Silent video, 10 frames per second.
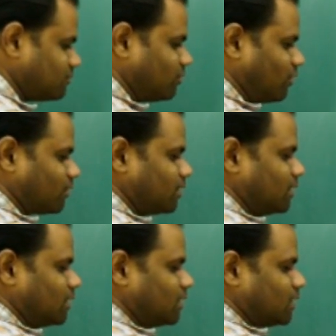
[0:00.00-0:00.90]
for
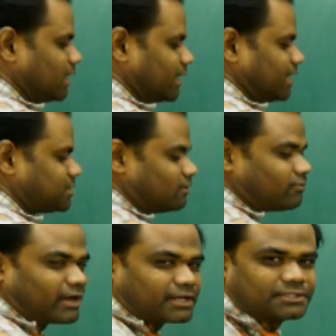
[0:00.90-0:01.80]
a rational
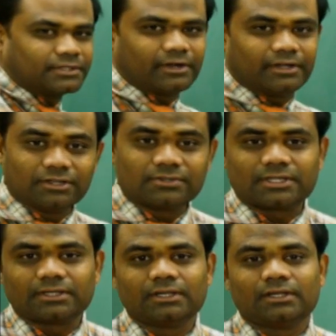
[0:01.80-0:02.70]
fraction
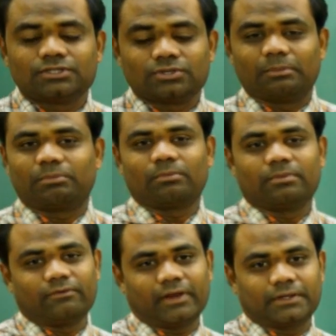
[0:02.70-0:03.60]
reducing to a proper
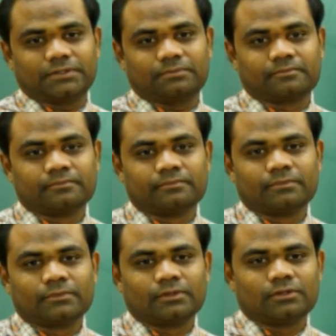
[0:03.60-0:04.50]
fraction.
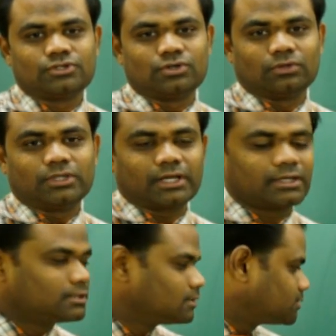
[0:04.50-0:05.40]
So the
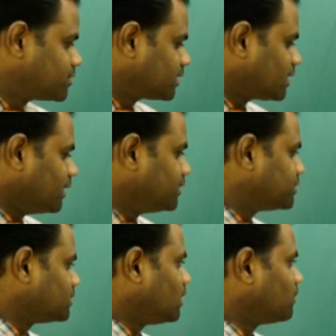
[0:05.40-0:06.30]
strict
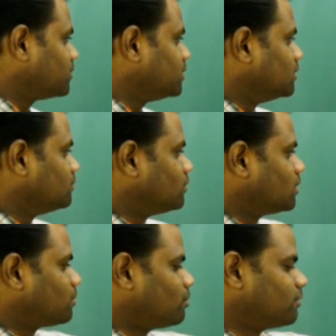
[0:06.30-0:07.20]
condition out here for a
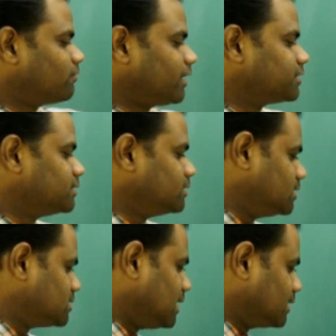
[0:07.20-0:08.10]
proper fraction
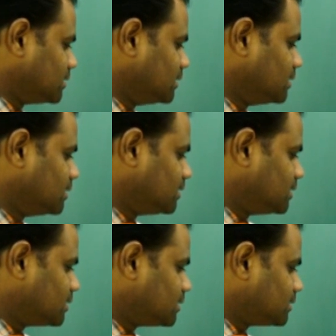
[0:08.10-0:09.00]
is that
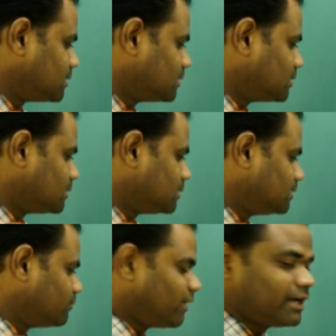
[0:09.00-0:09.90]

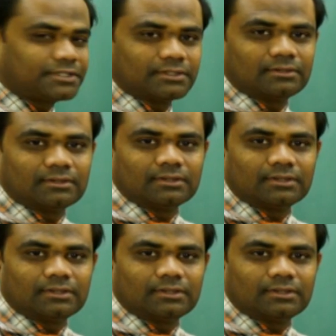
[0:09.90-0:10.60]
the fraction